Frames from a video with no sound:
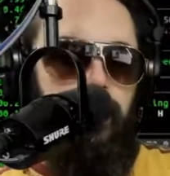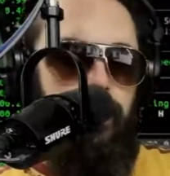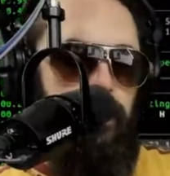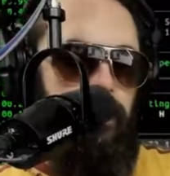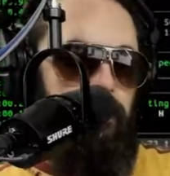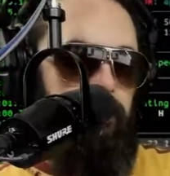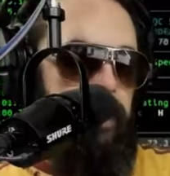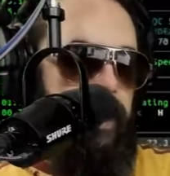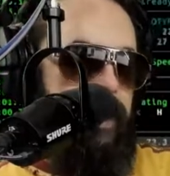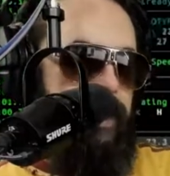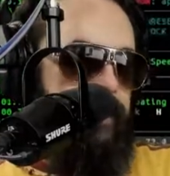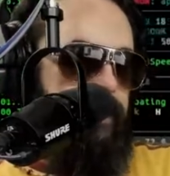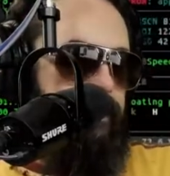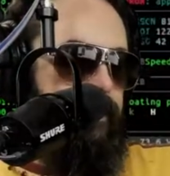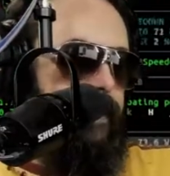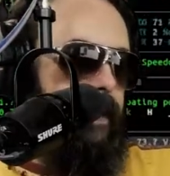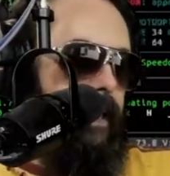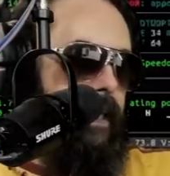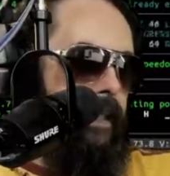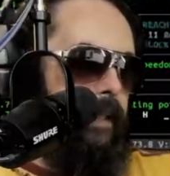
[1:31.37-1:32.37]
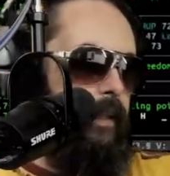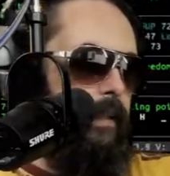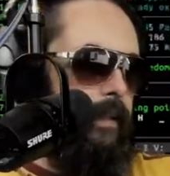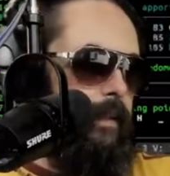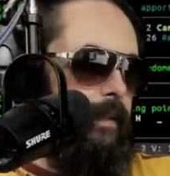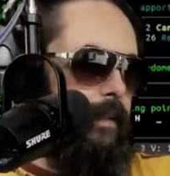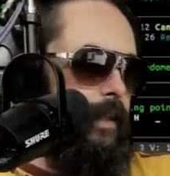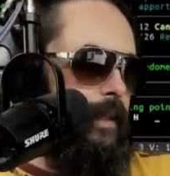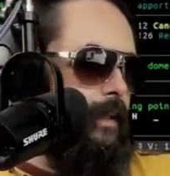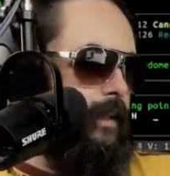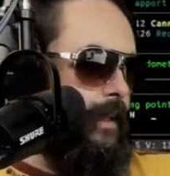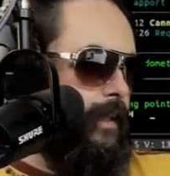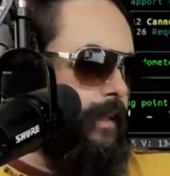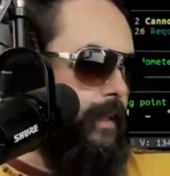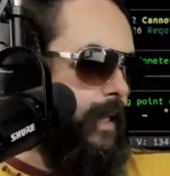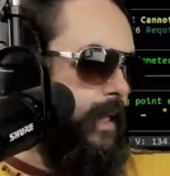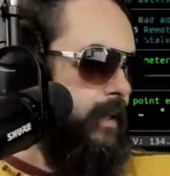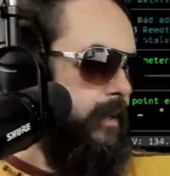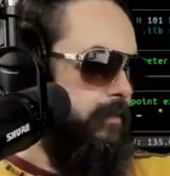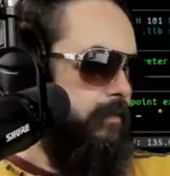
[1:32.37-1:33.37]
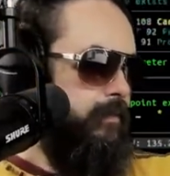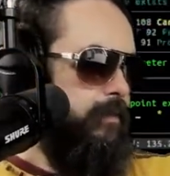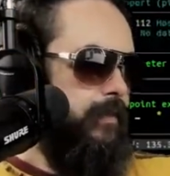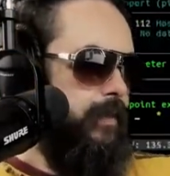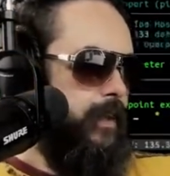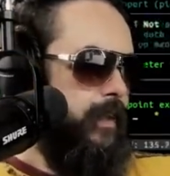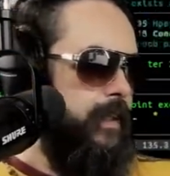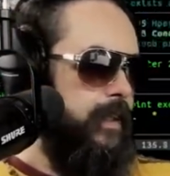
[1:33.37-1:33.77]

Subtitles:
But as I was saying, there's a lot of